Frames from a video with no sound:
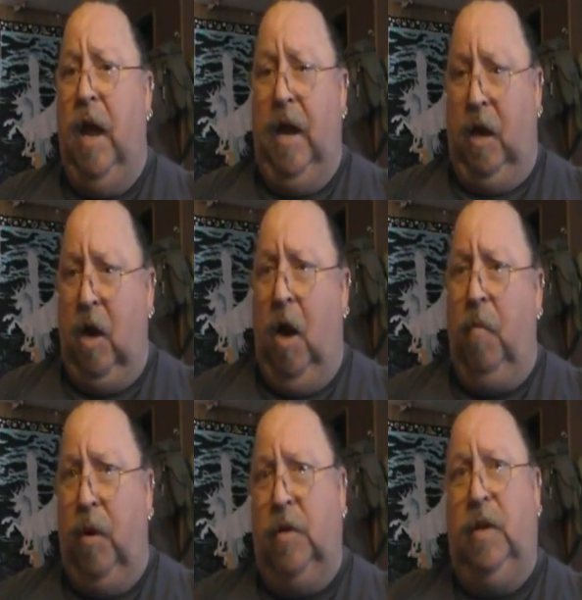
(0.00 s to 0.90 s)
and
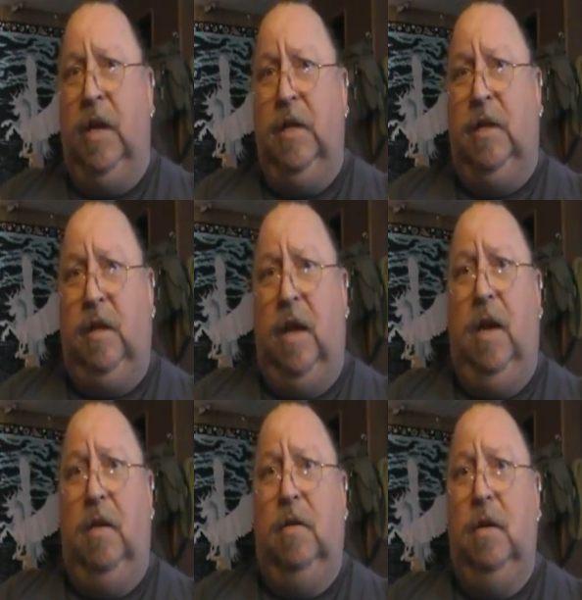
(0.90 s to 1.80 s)
accomplished these
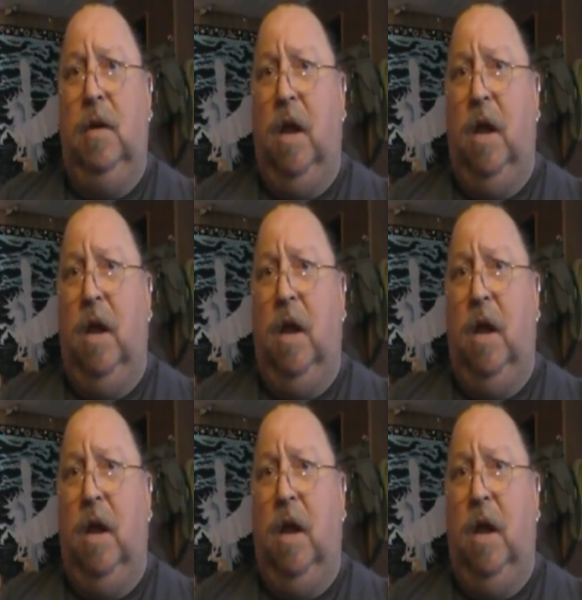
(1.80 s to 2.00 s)
things,